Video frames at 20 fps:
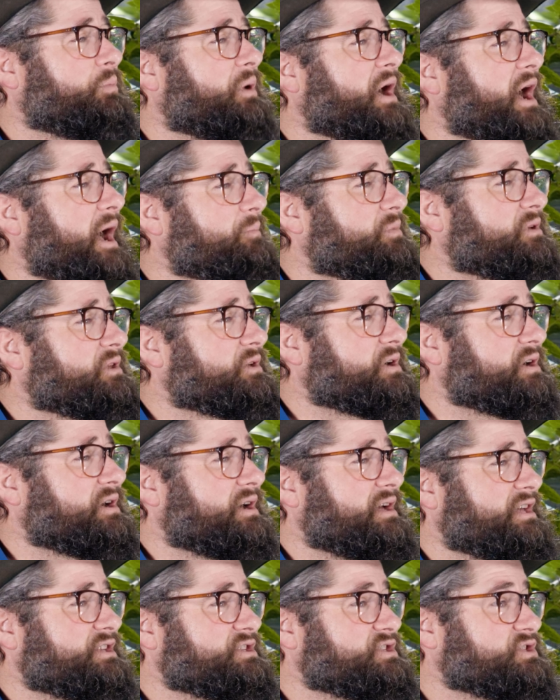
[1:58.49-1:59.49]
popular
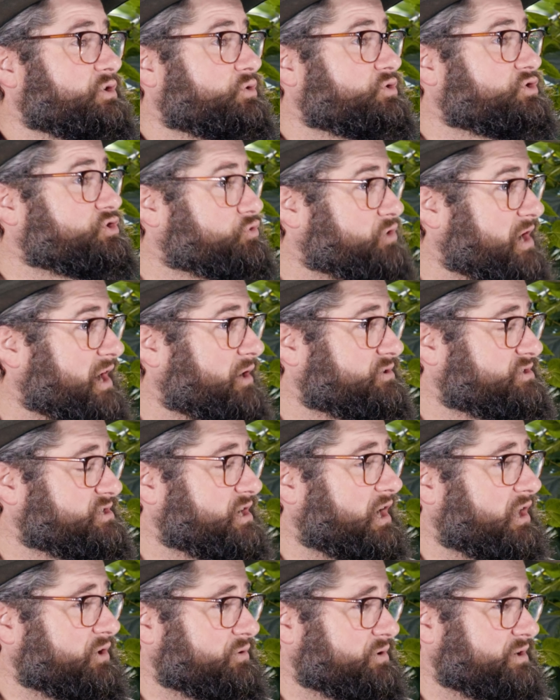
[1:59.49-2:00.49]
and so drought
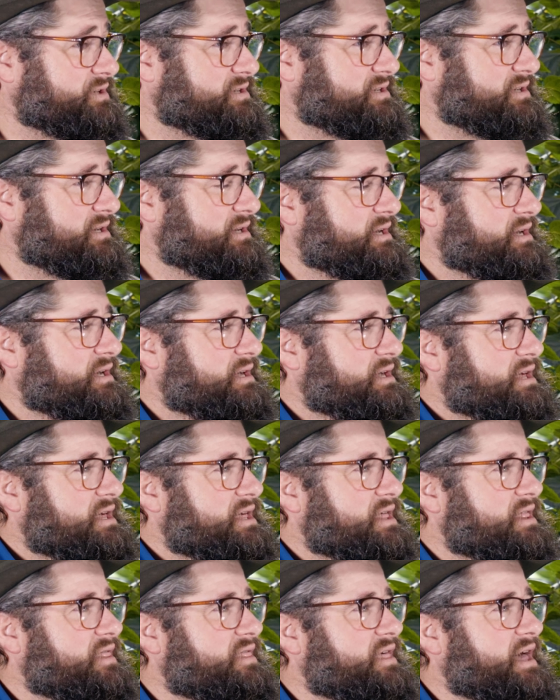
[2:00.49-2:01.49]
tolerant
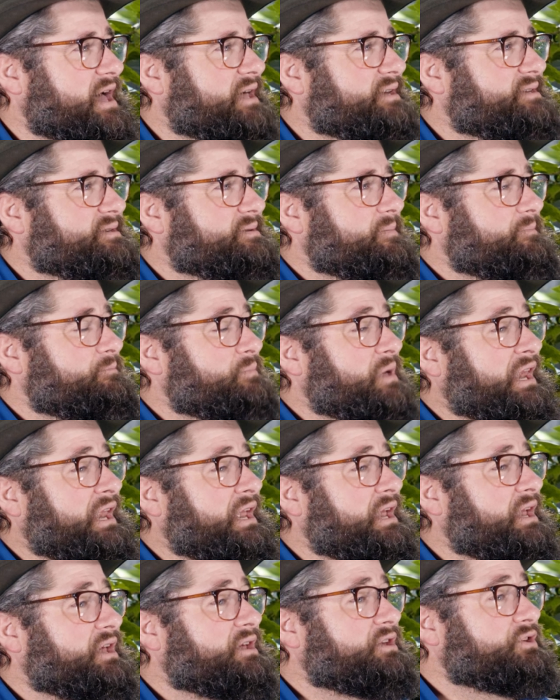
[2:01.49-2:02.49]
that many